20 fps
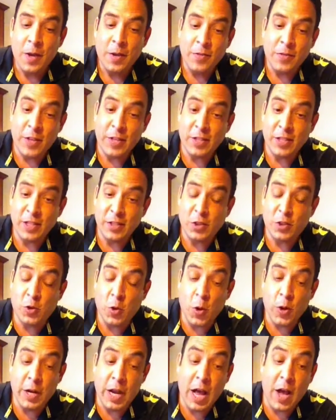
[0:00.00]
This can
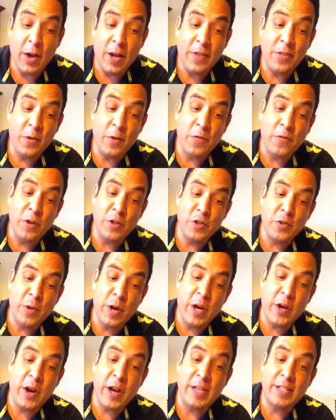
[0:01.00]
store now in the
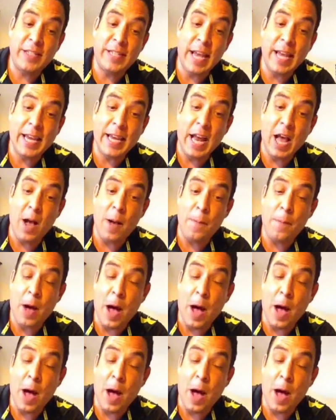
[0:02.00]
refrigerator and just take it out,